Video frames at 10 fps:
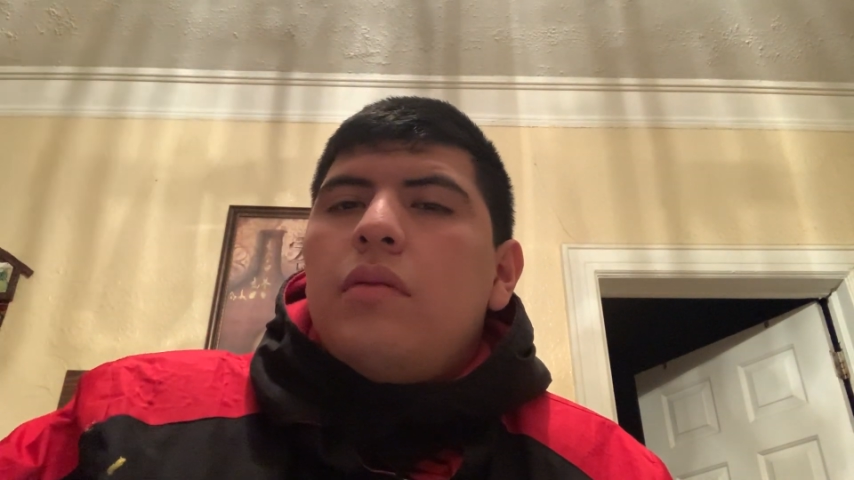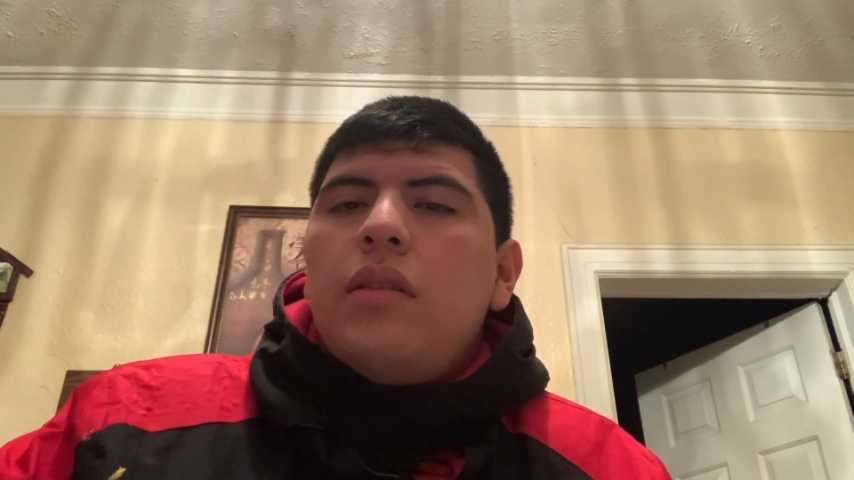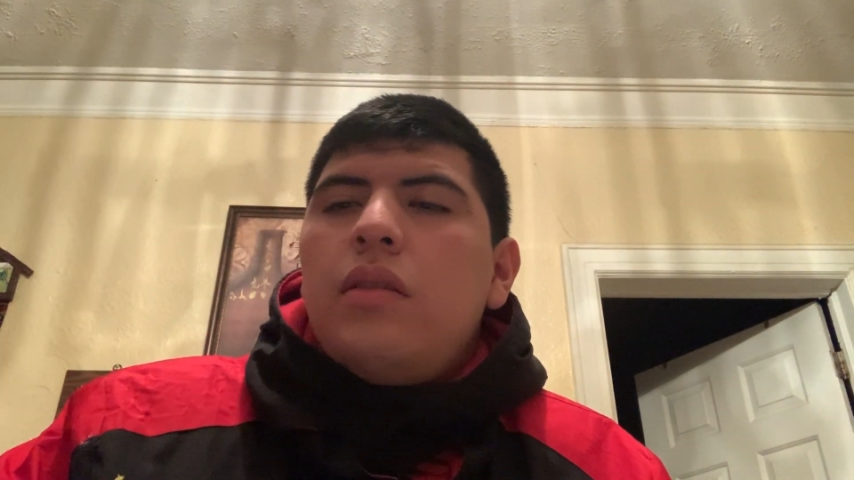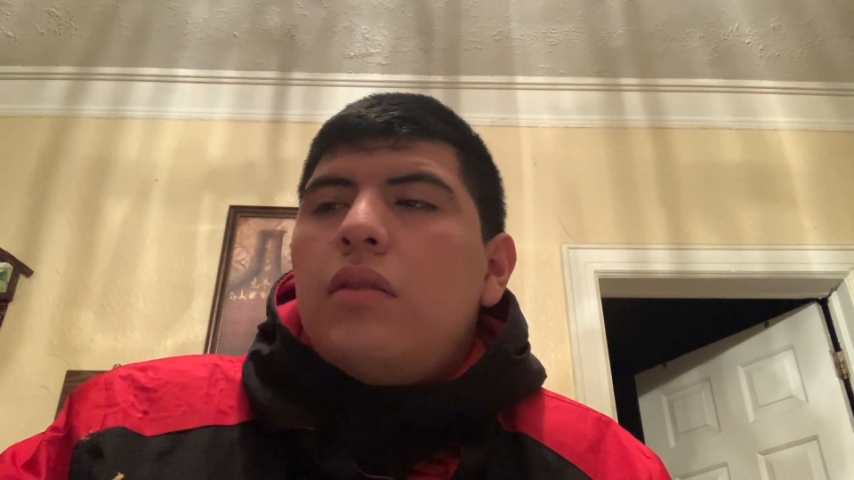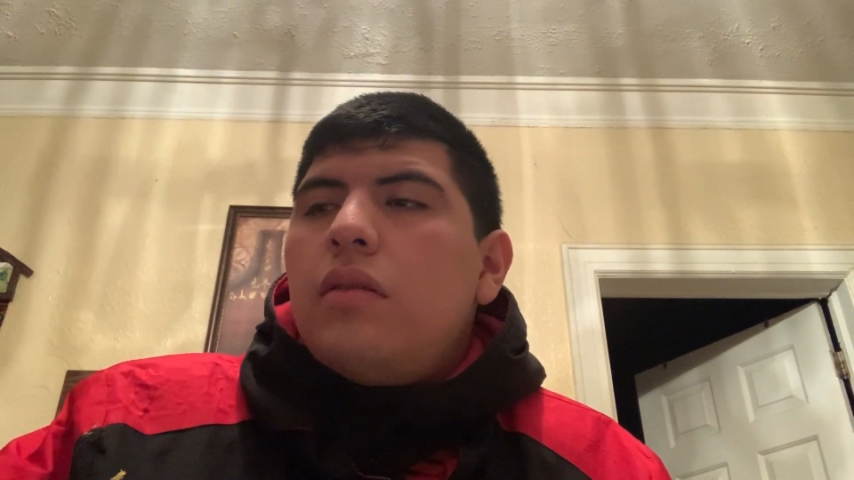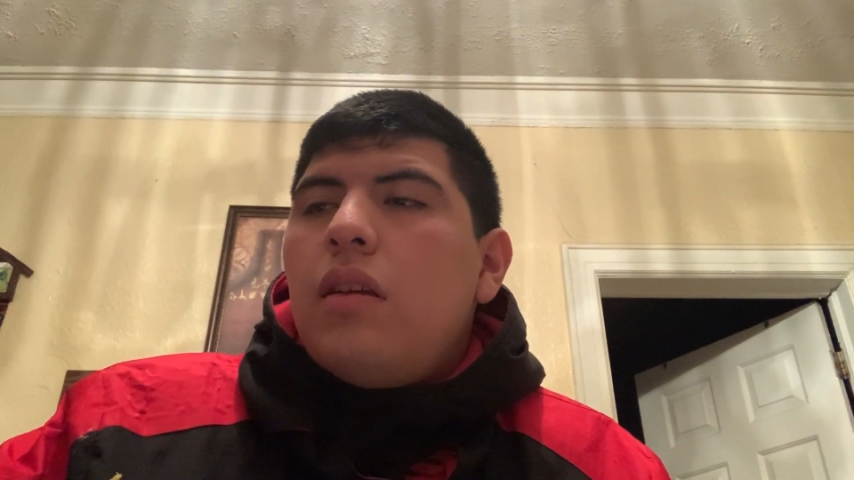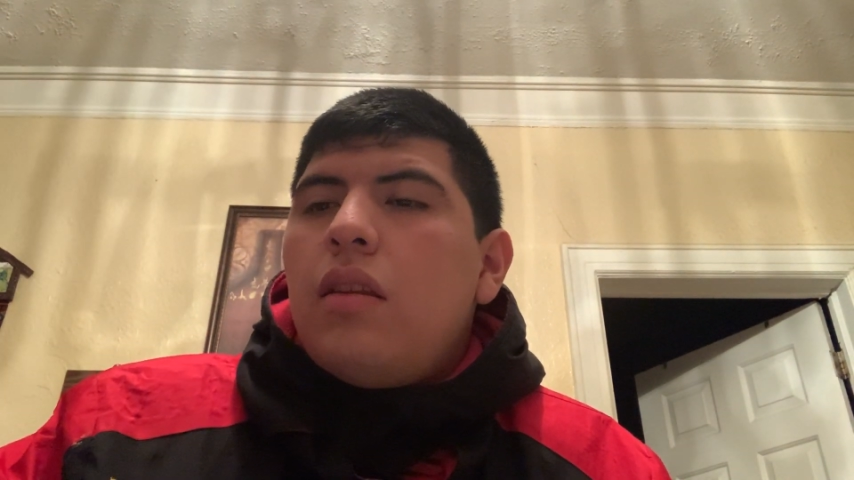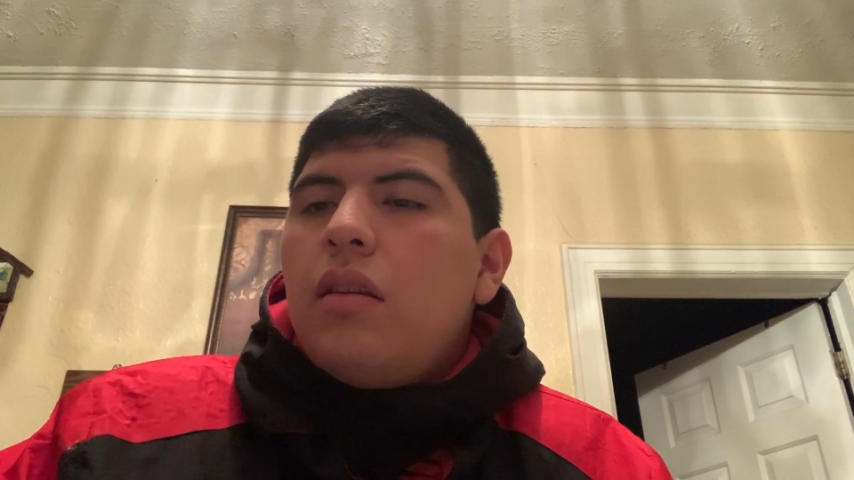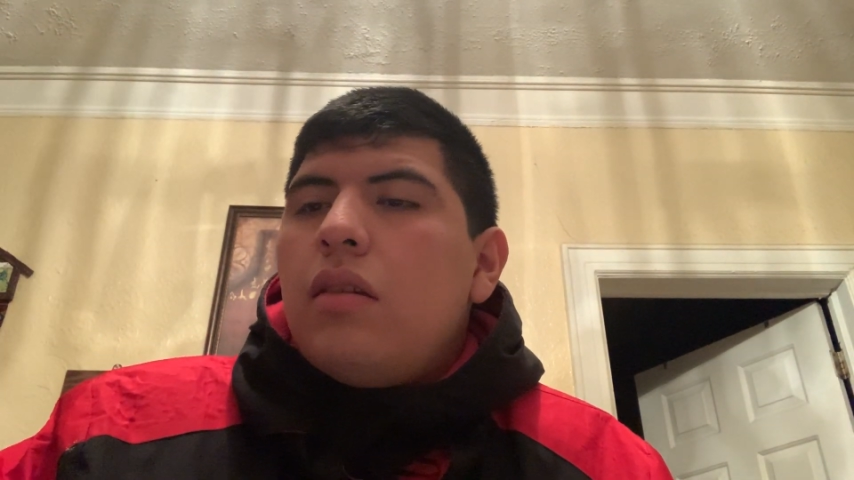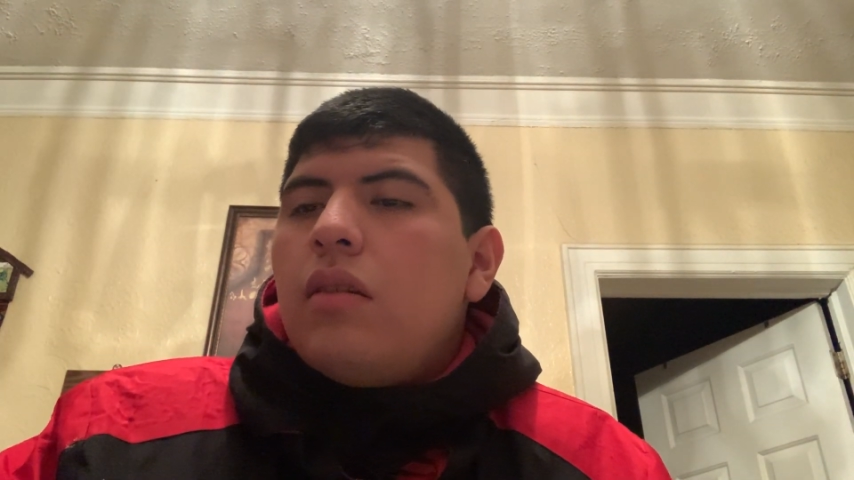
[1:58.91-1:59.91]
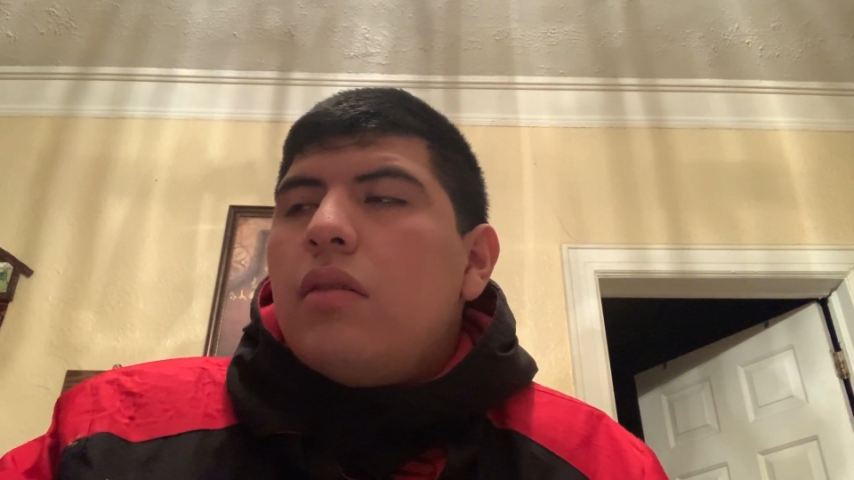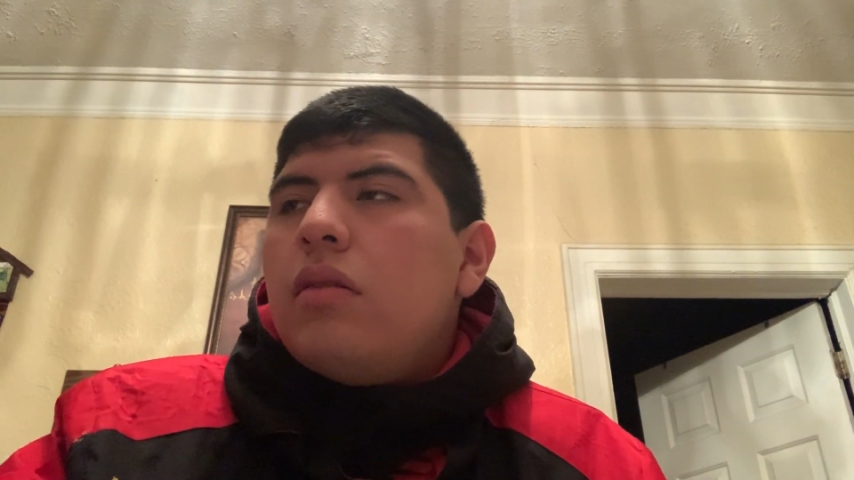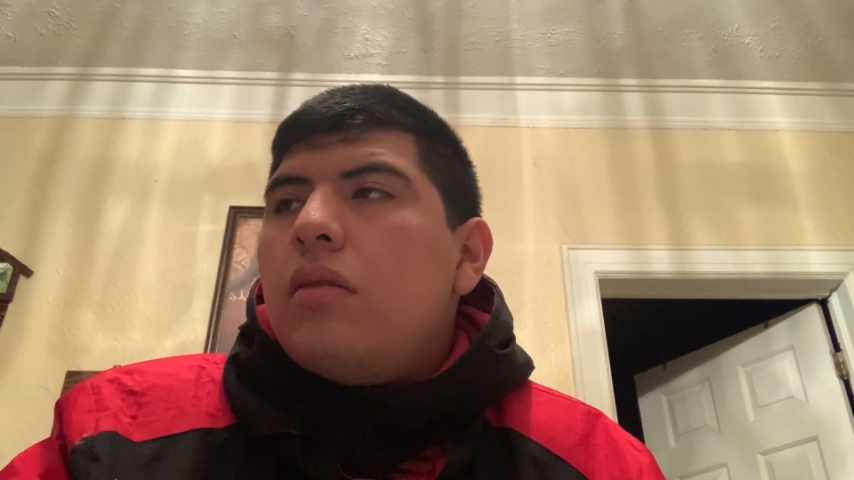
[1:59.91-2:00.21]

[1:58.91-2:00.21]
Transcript: this is nothing at